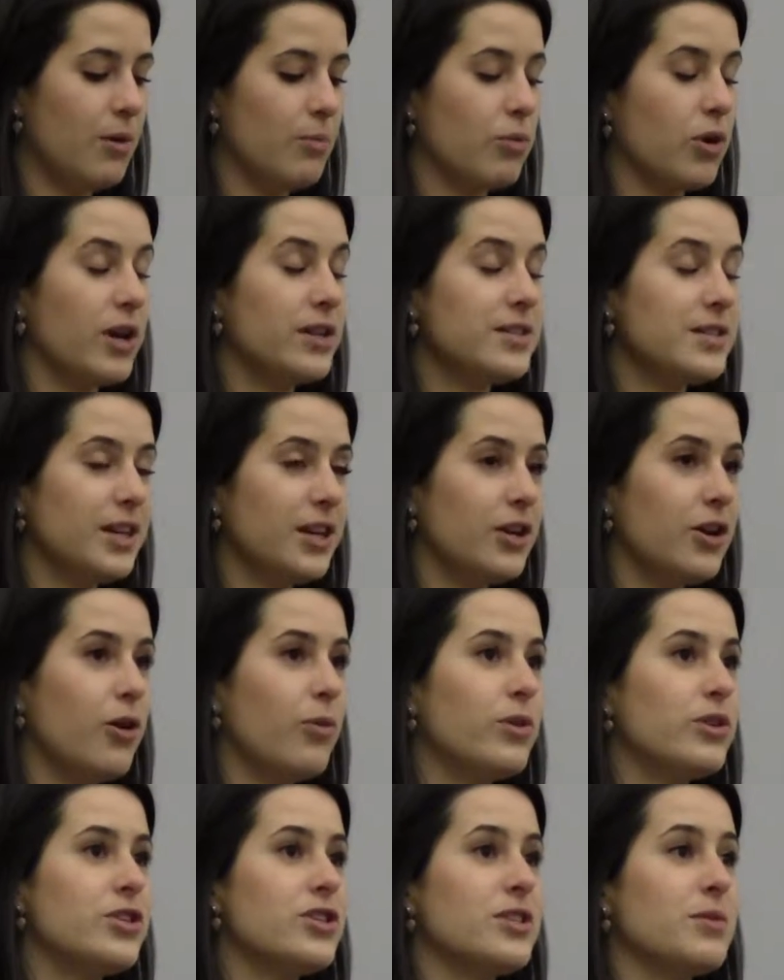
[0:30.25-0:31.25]

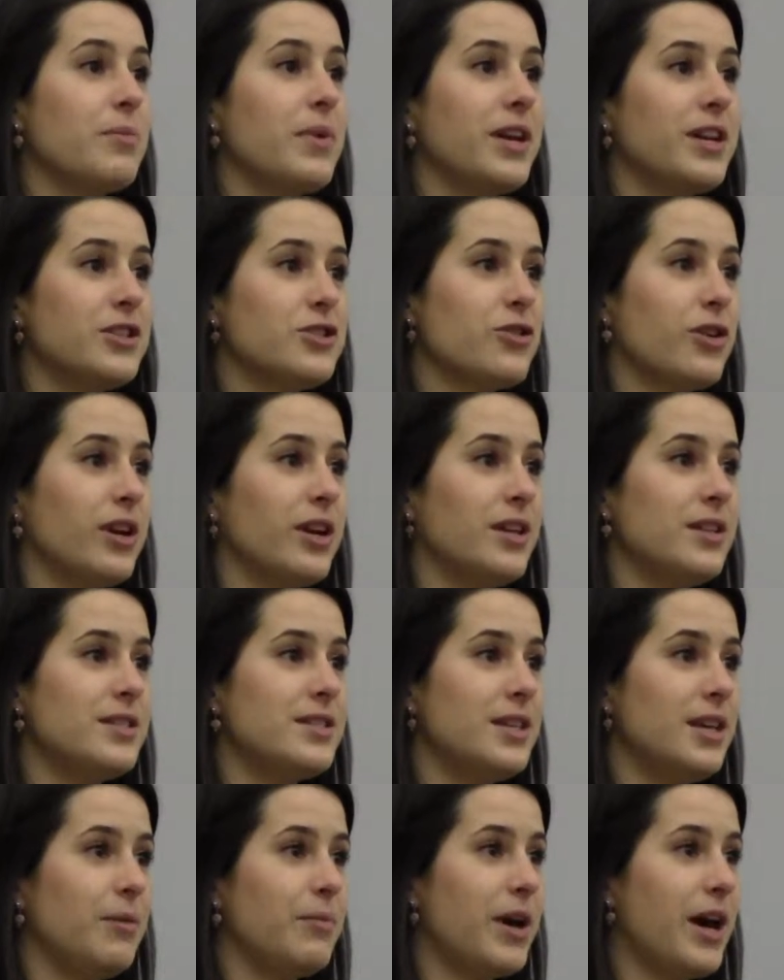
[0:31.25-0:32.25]
bronzino, which is a Mediterranean
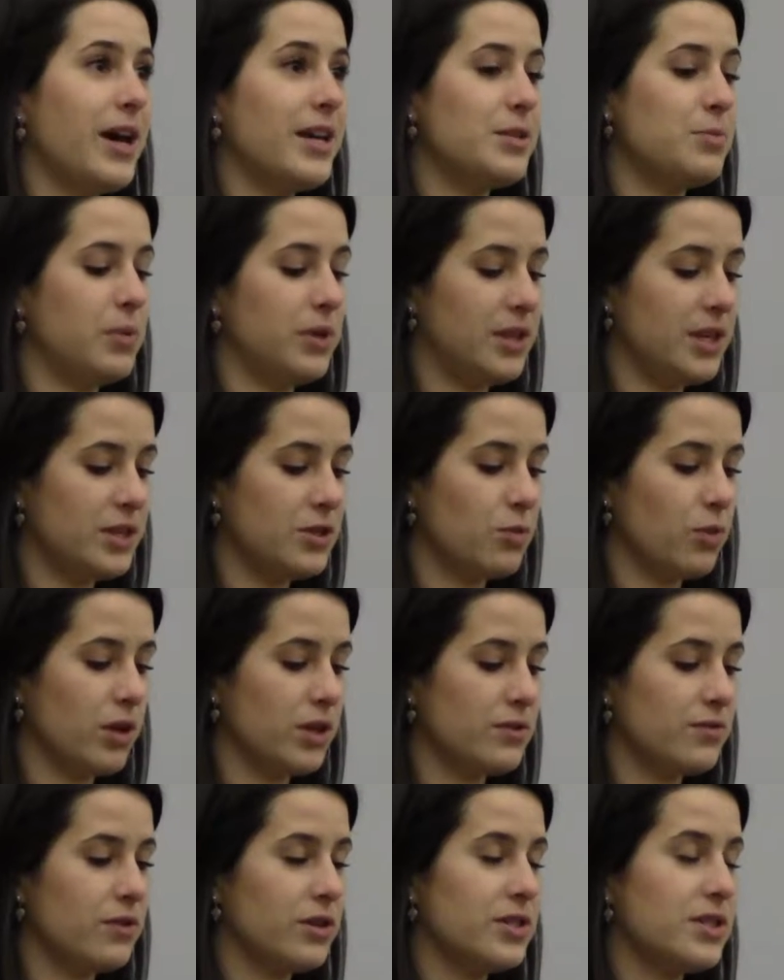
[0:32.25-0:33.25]
sea bass, but this
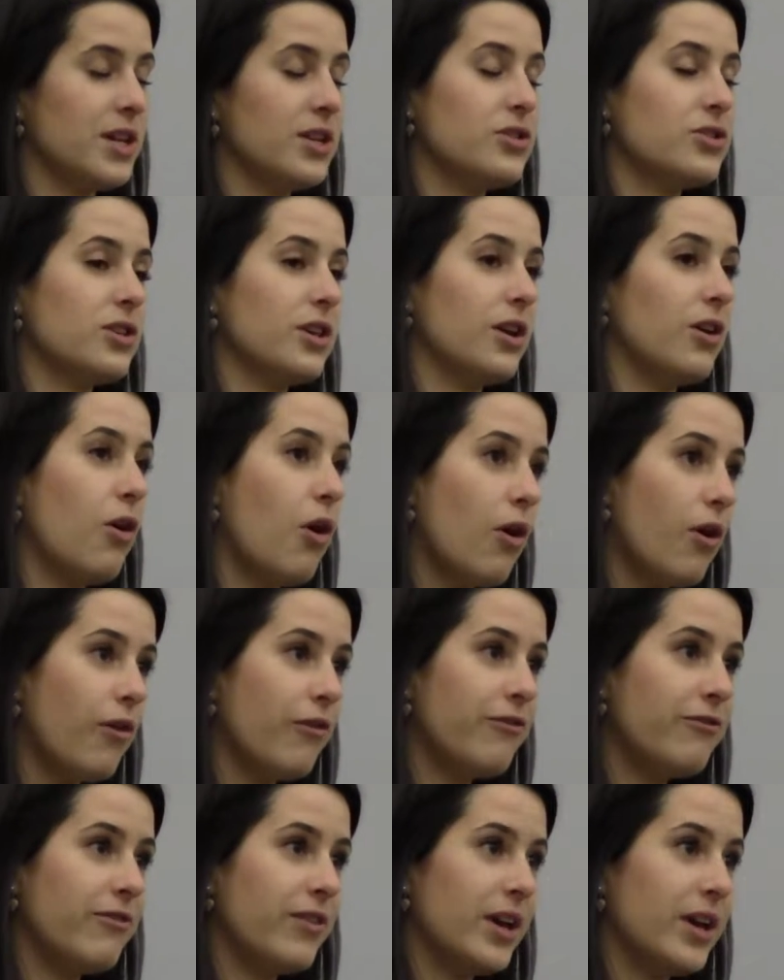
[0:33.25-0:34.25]
works for essentially
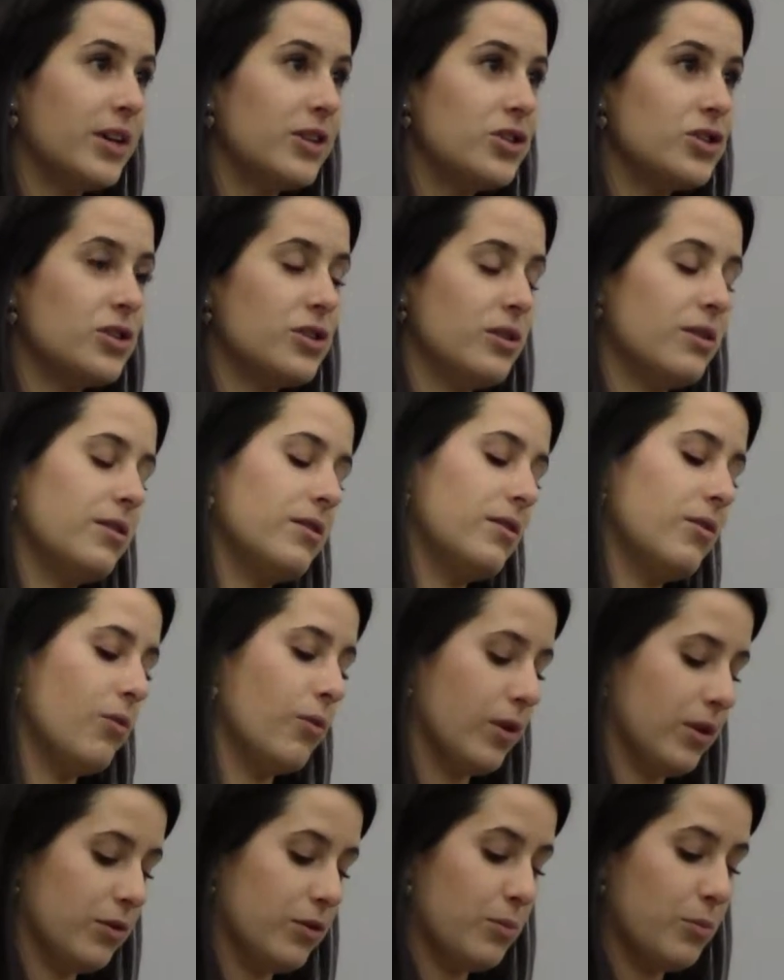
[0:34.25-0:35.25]
all fish,
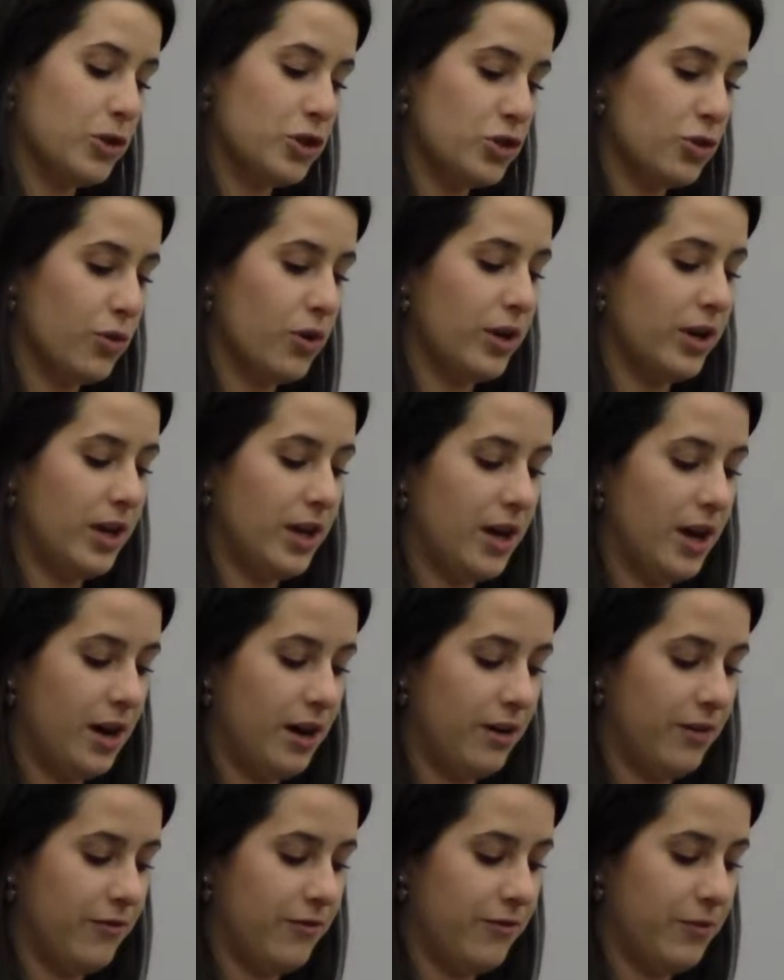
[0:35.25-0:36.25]
well, the majority
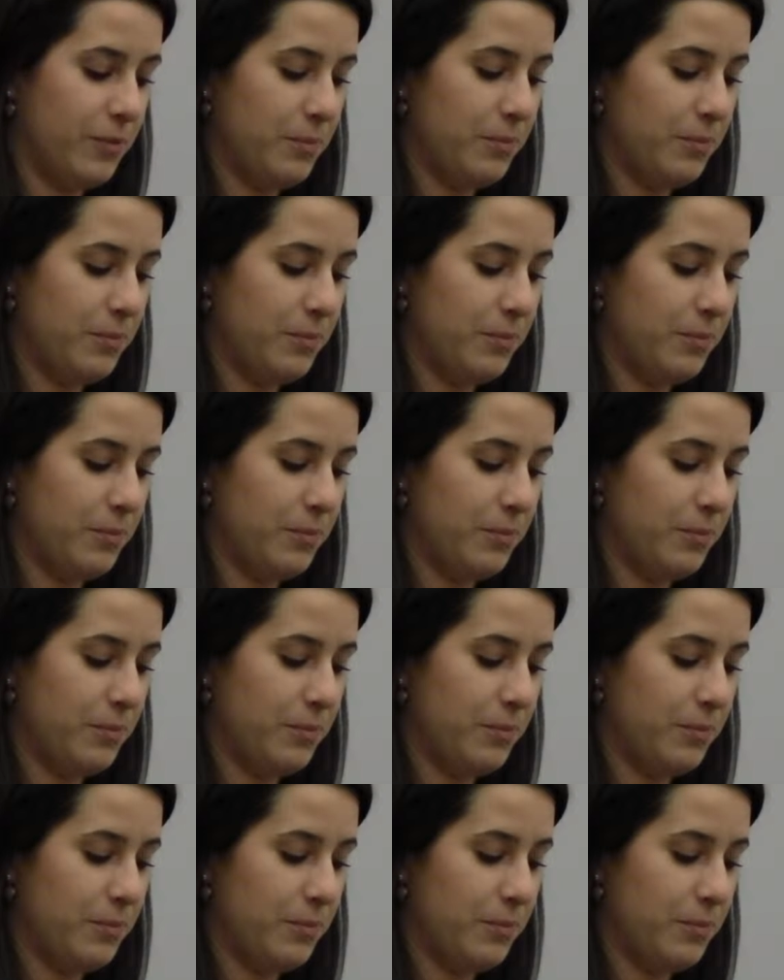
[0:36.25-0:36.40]
of,